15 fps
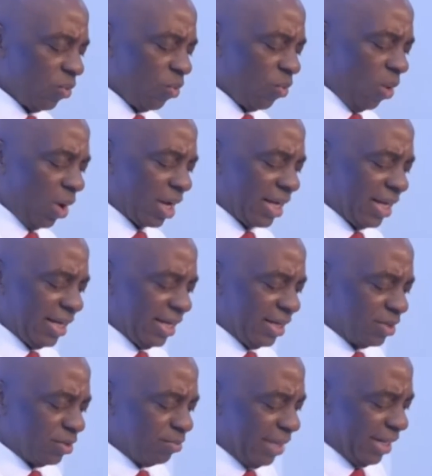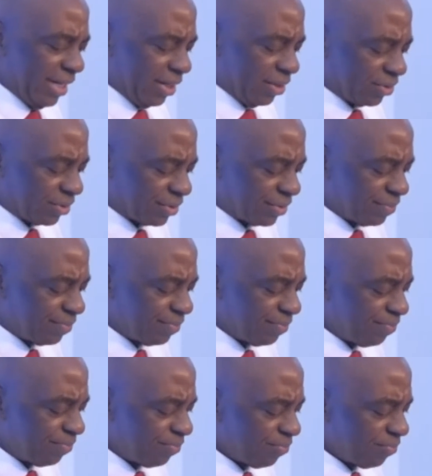Walking in dominion
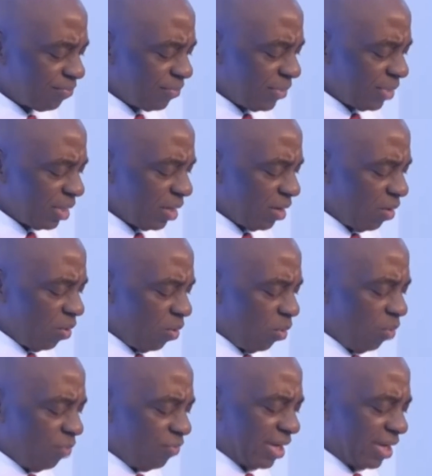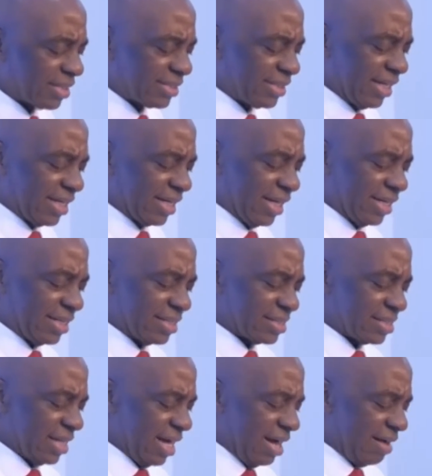over
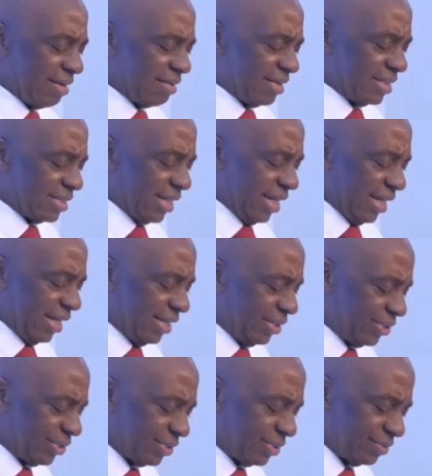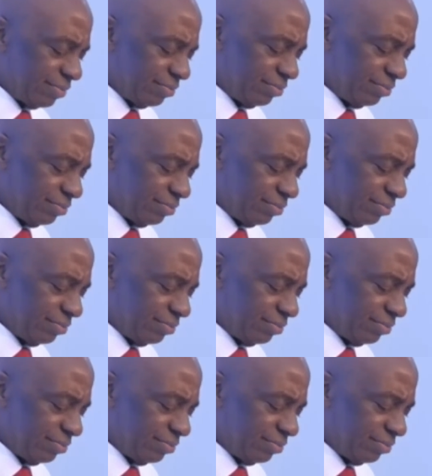sickness and disease